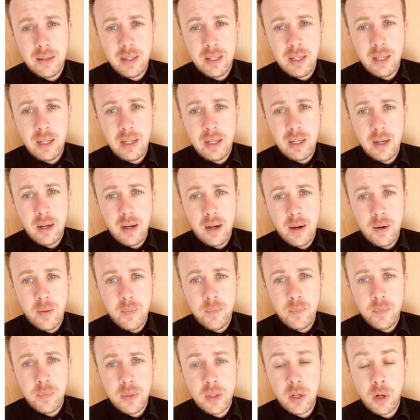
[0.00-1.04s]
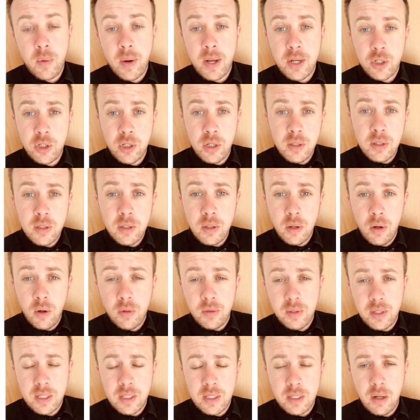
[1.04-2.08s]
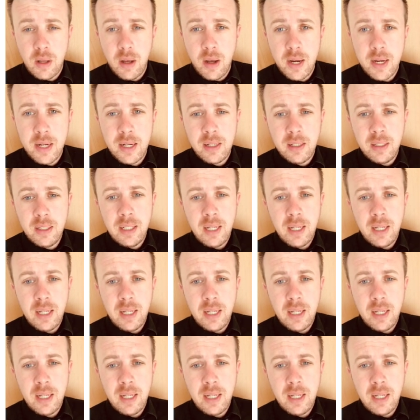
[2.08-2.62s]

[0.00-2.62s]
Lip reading: the questions on this slide,